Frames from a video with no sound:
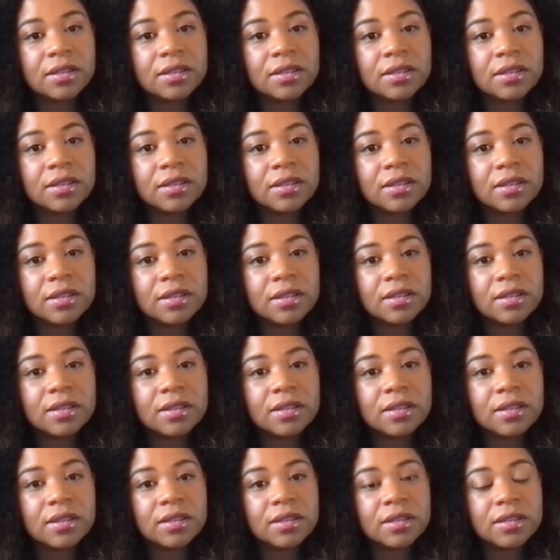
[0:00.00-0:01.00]

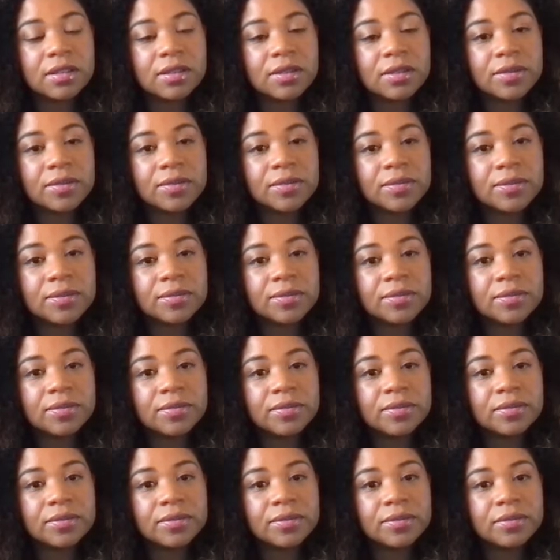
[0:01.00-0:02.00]

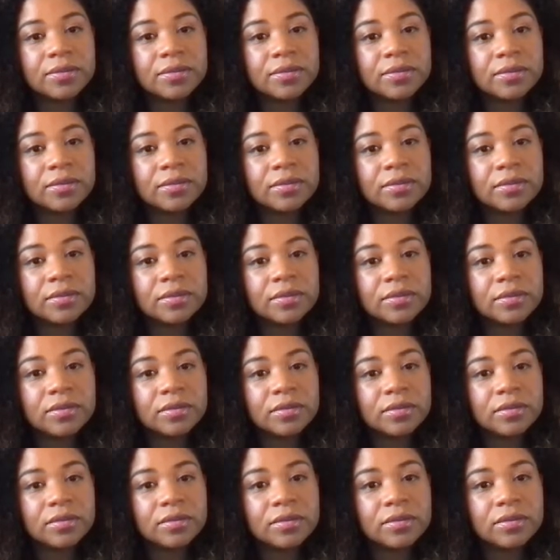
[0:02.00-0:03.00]

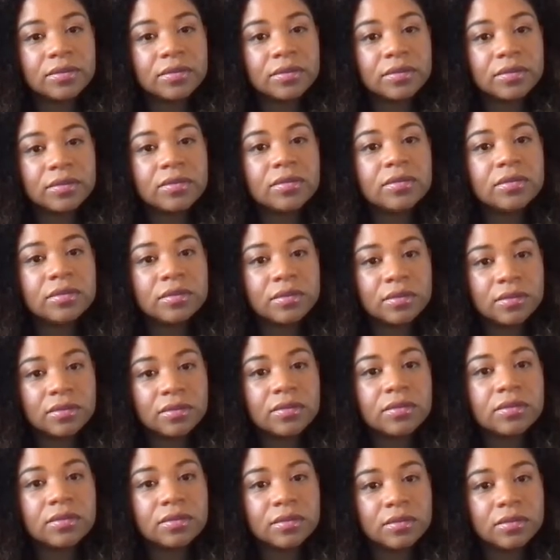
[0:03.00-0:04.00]

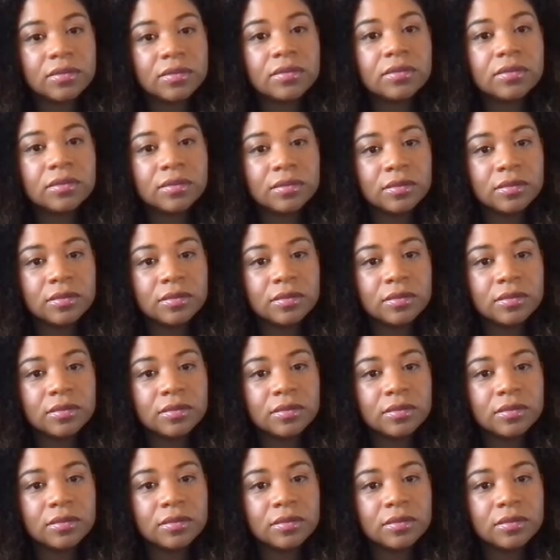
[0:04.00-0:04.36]
The person shown says nothing.